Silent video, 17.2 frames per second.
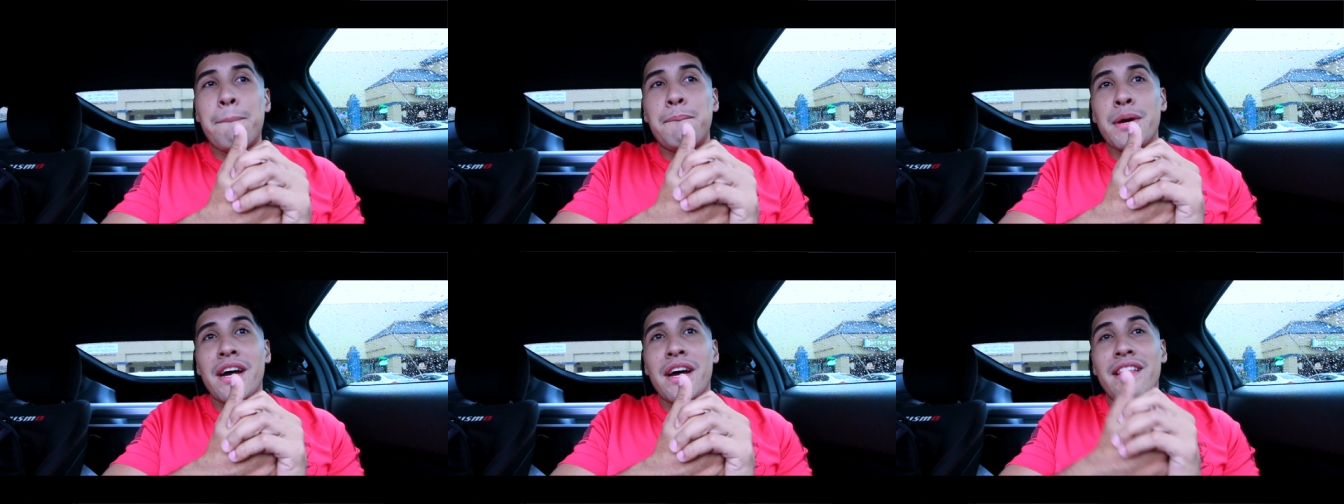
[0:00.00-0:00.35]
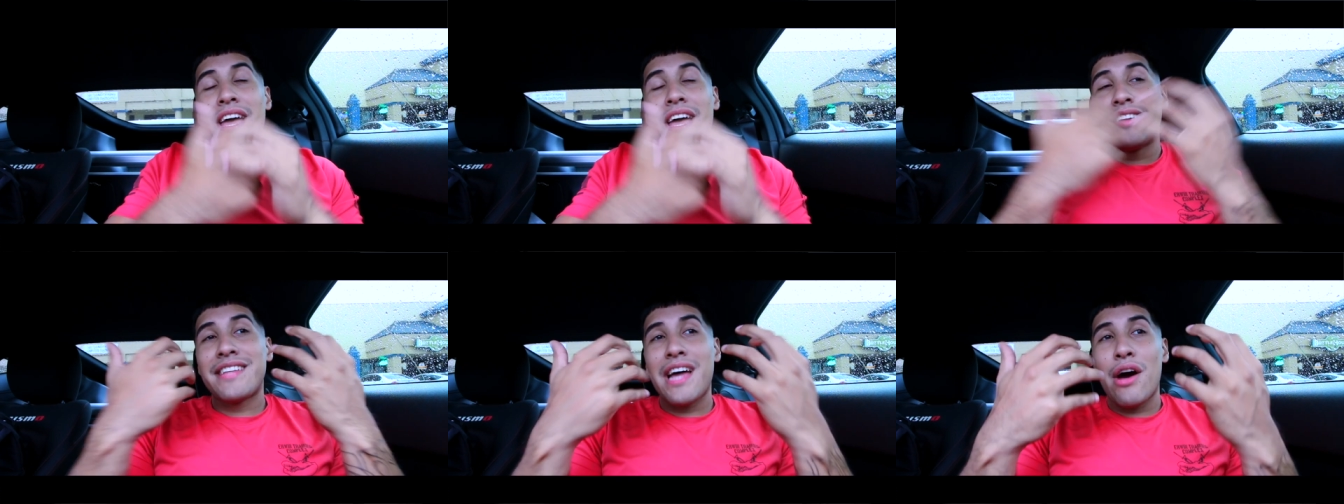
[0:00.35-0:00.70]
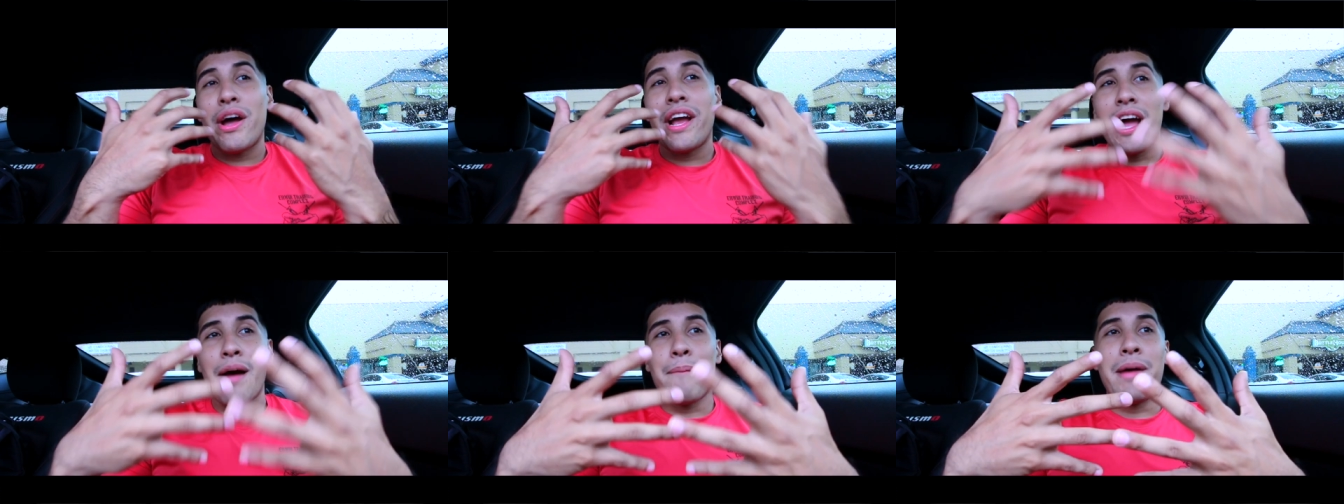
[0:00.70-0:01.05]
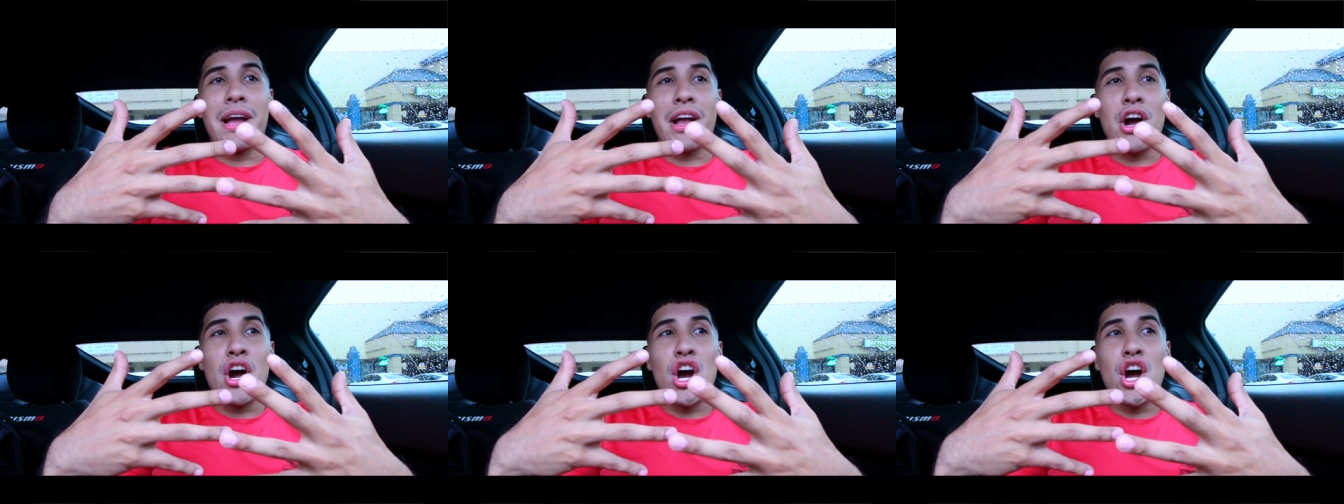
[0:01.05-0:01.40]
but that's how i got
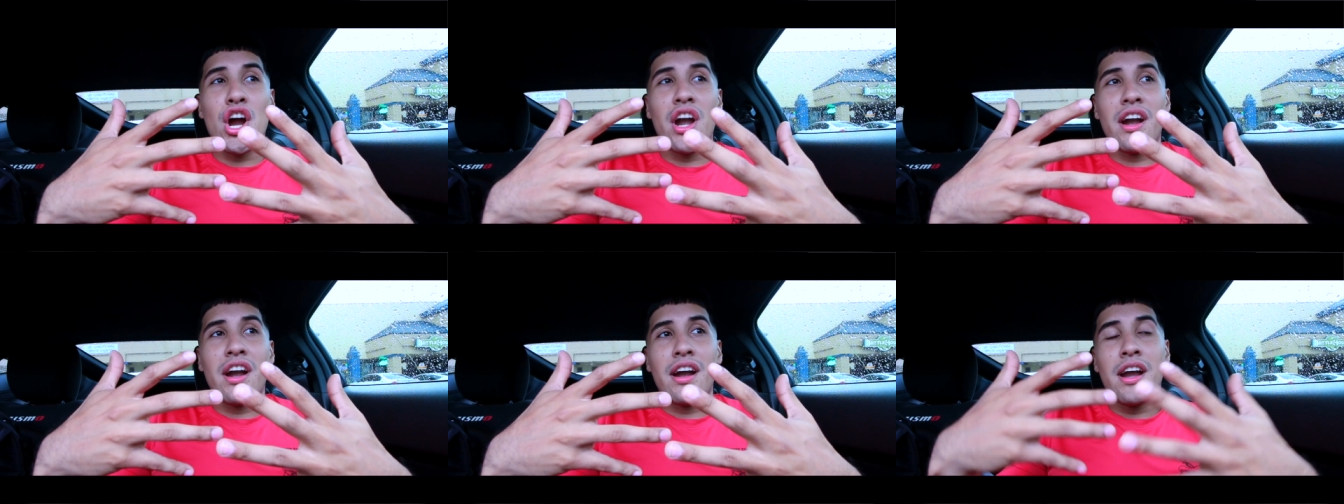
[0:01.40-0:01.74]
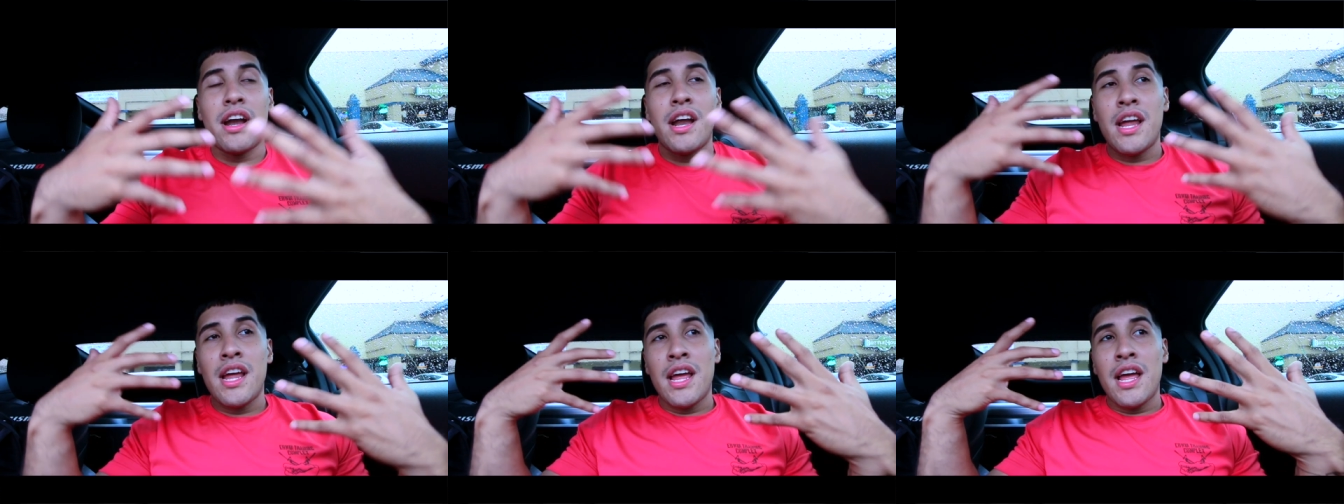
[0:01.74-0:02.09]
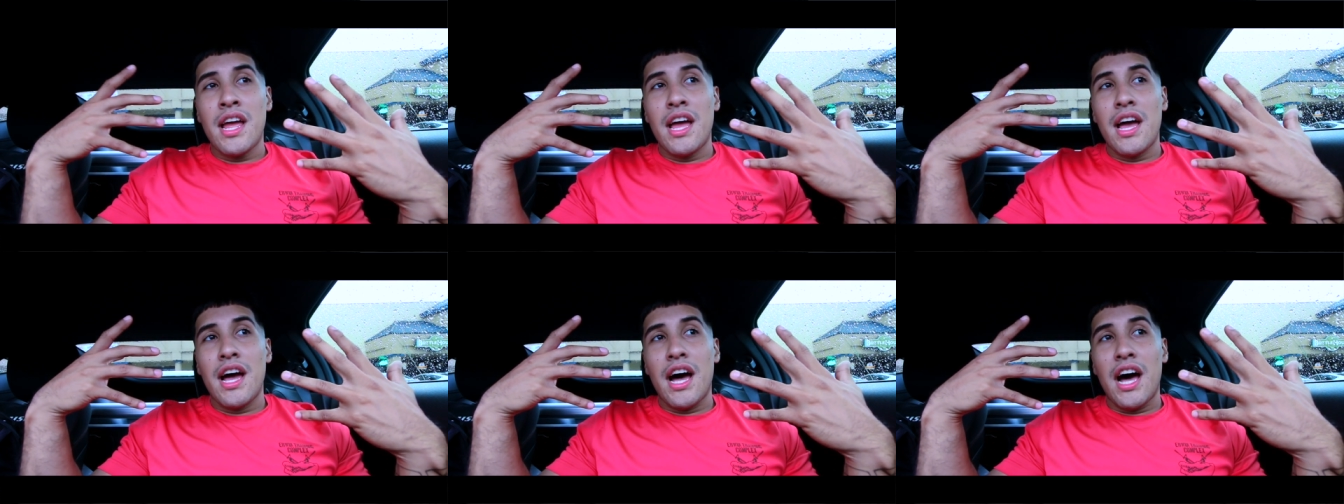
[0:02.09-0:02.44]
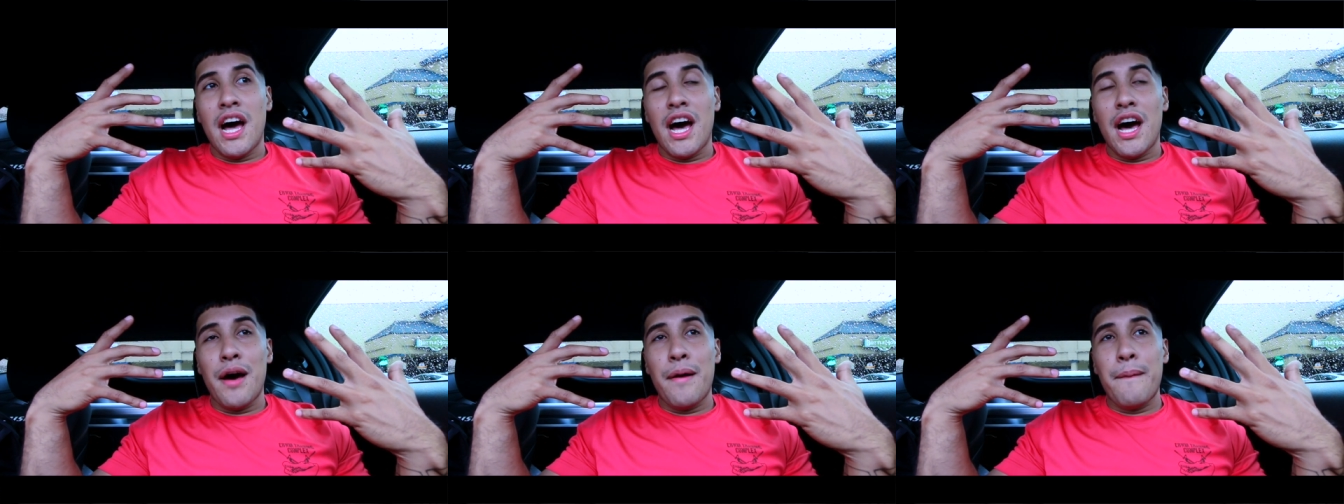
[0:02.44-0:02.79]
my car
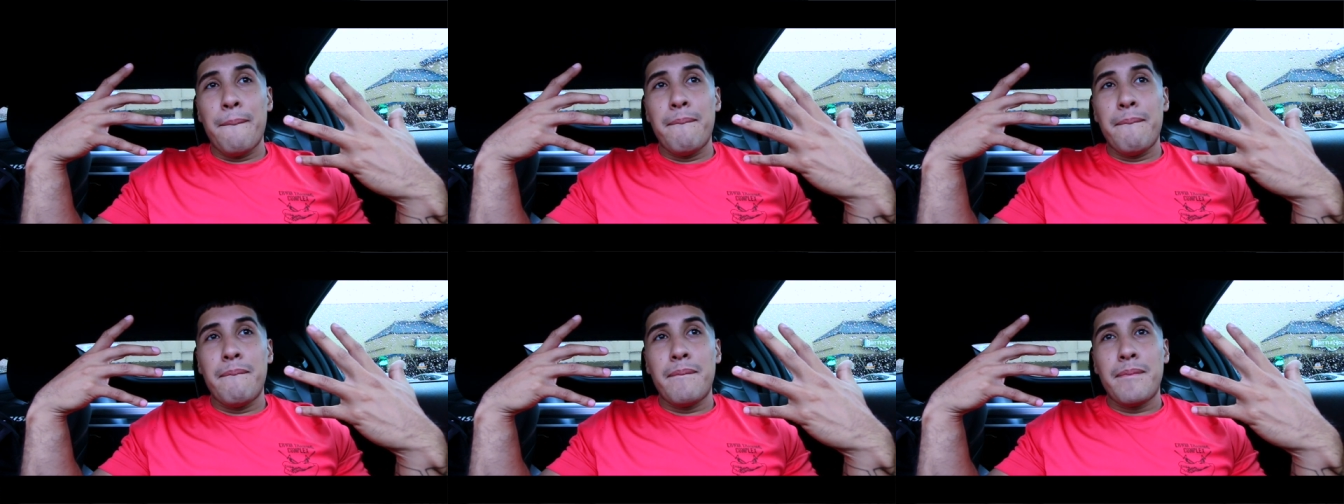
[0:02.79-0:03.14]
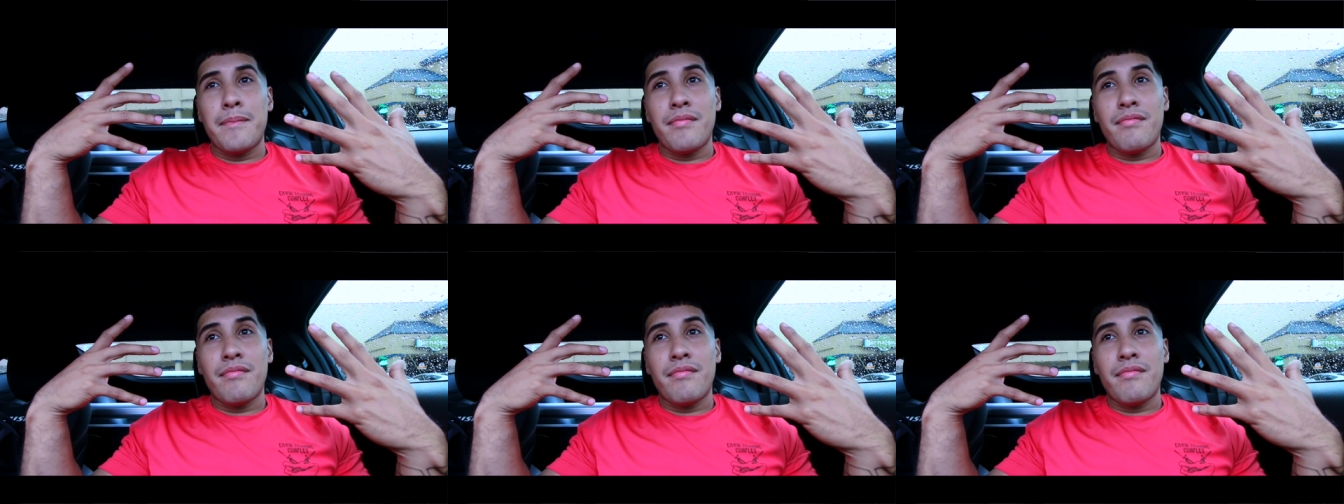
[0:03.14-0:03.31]
um,